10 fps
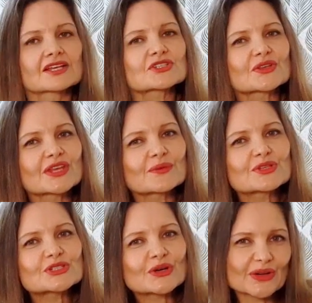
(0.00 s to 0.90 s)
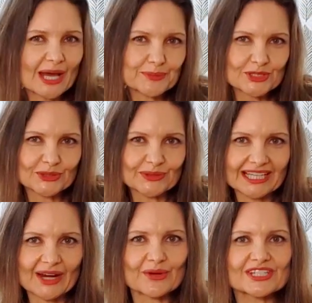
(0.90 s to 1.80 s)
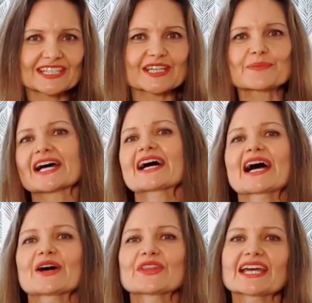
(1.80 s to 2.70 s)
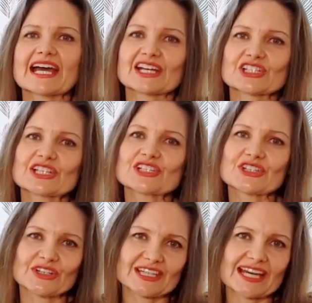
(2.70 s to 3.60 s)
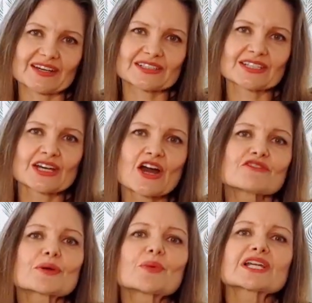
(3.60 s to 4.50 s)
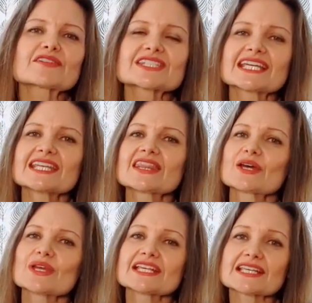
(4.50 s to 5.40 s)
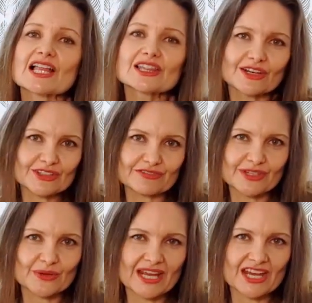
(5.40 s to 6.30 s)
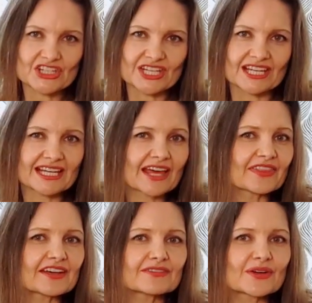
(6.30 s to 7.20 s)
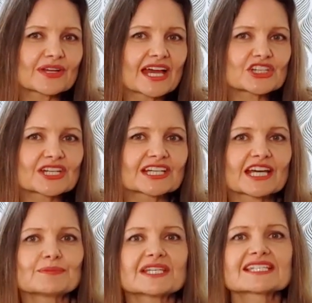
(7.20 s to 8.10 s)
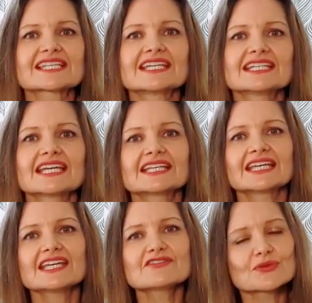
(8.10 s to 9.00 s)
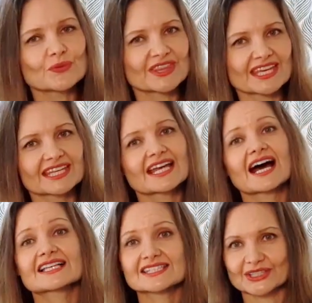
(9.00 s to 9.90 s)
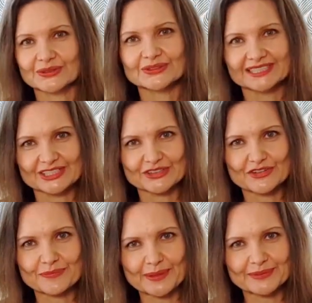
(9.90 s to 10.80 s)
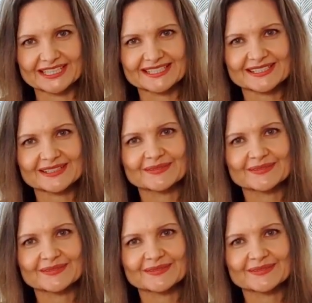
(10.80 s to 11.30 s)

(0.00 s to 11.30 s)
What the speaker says: So there is no absolute guarantee about how they actually turn out. From what I've seen, there is a lot of variation, and that variation can be seen even within a single litter of puppies.